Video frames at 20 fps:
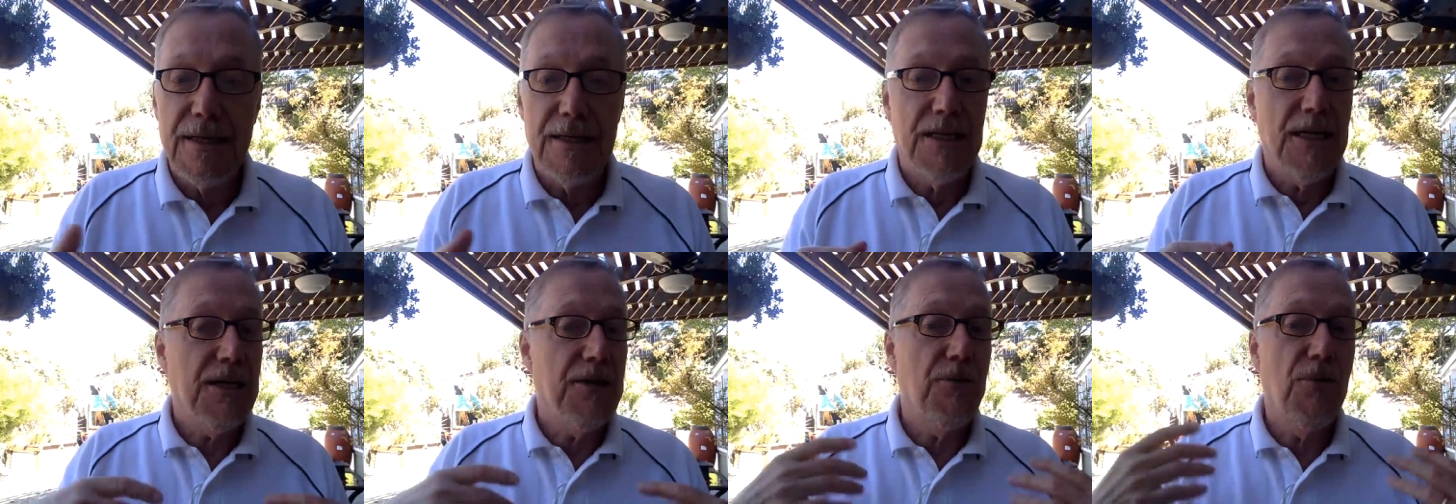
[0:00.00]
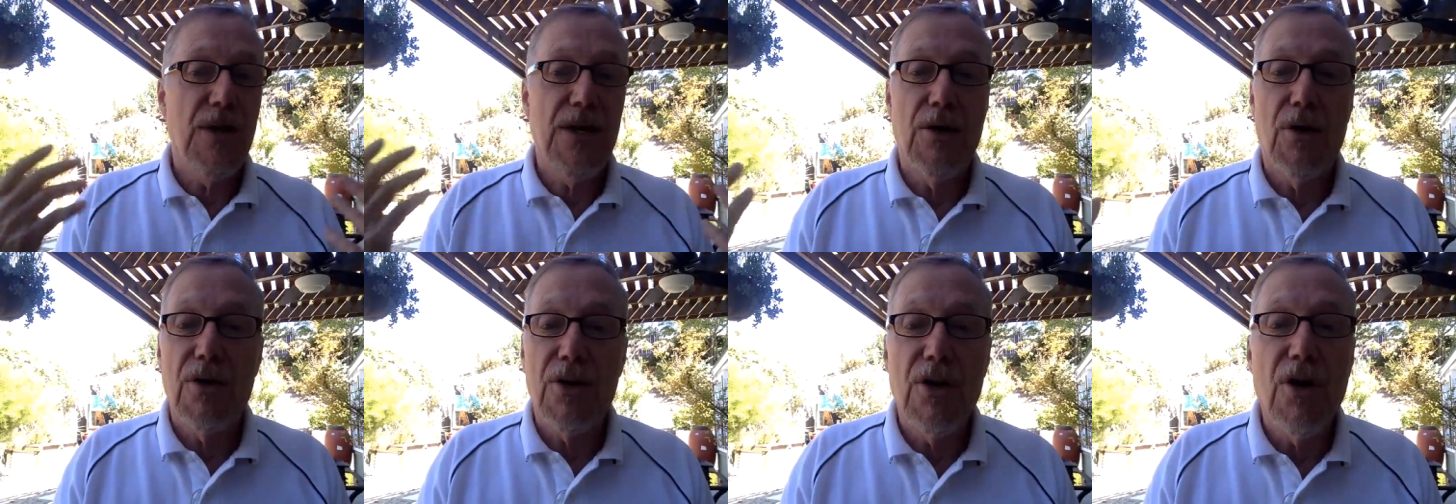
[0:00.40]
Eh,
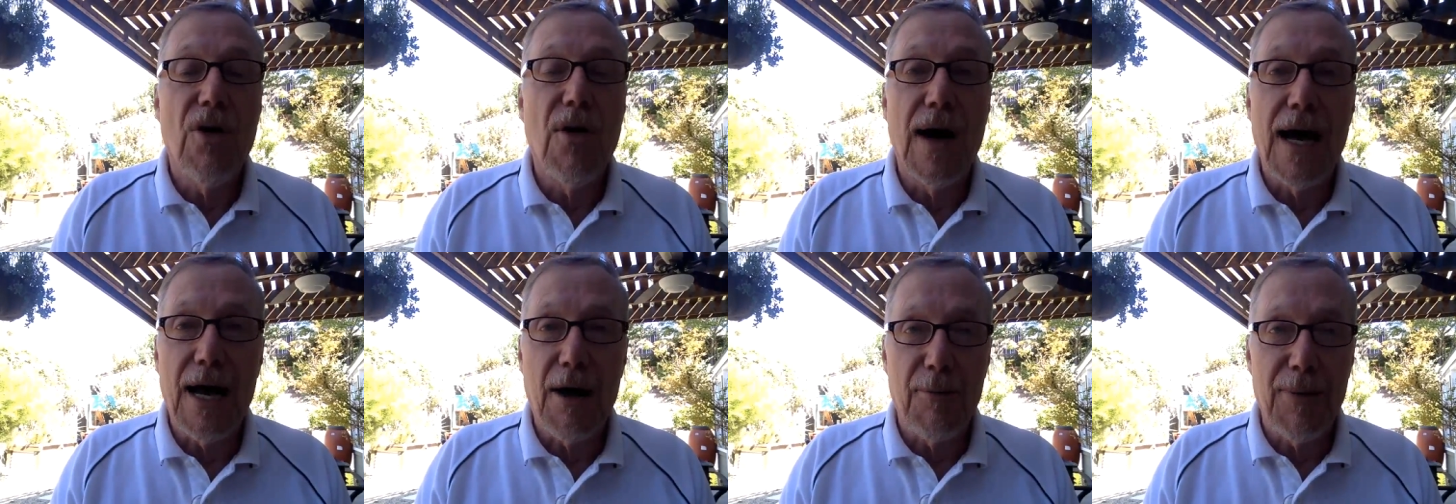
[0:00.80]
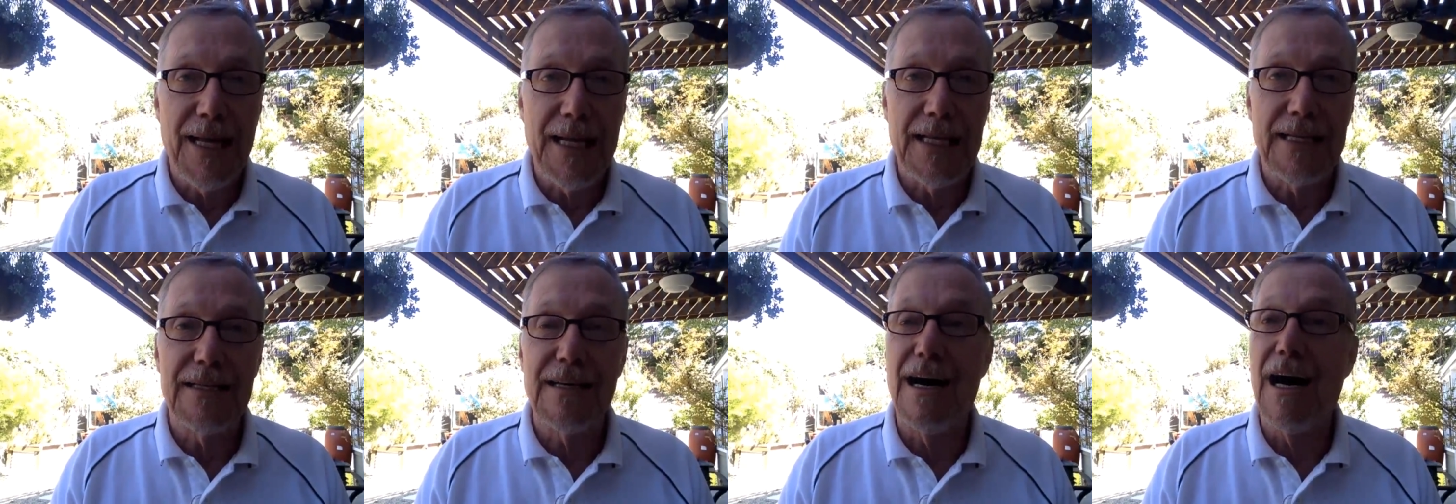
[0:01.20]
we don't know how
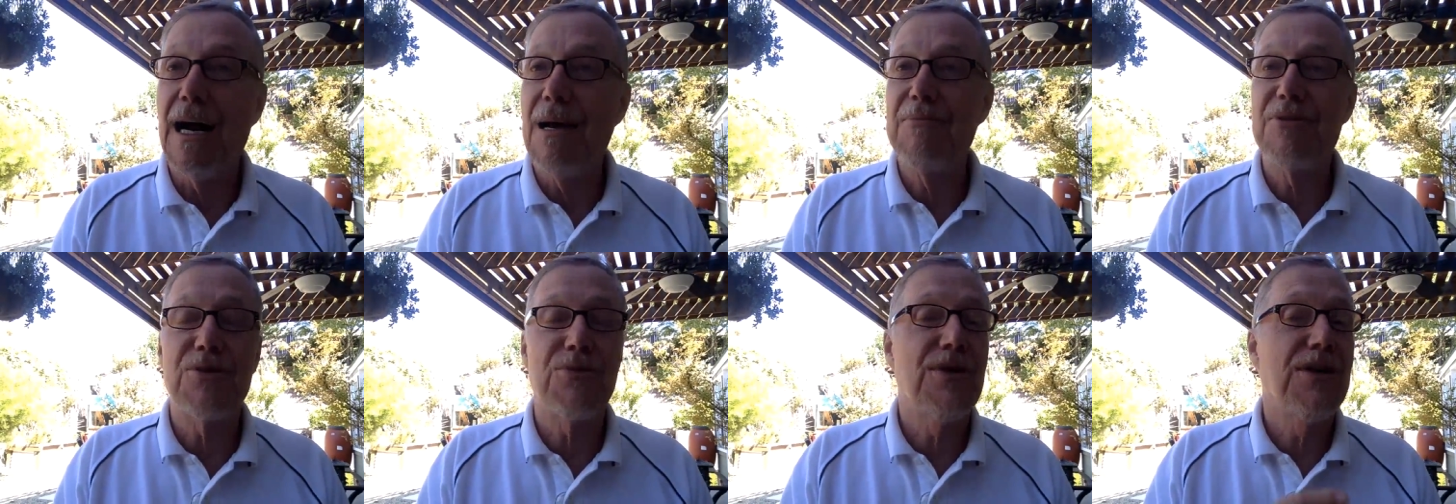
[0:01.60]
many times.